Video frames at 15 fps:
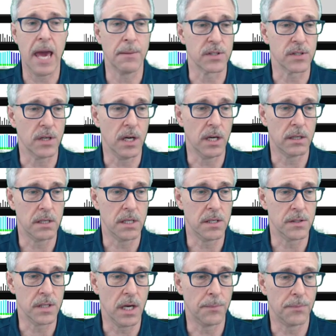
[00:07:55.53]
Amazon
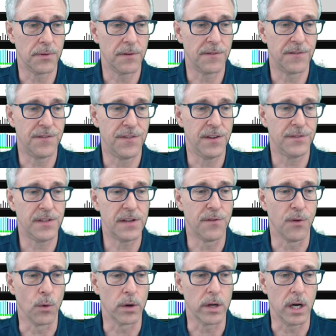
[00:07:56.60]
is up
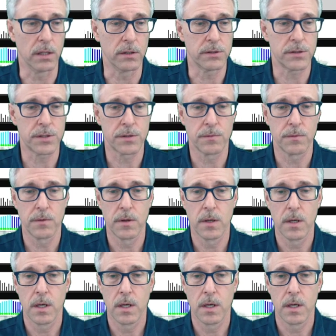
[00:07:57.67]
$54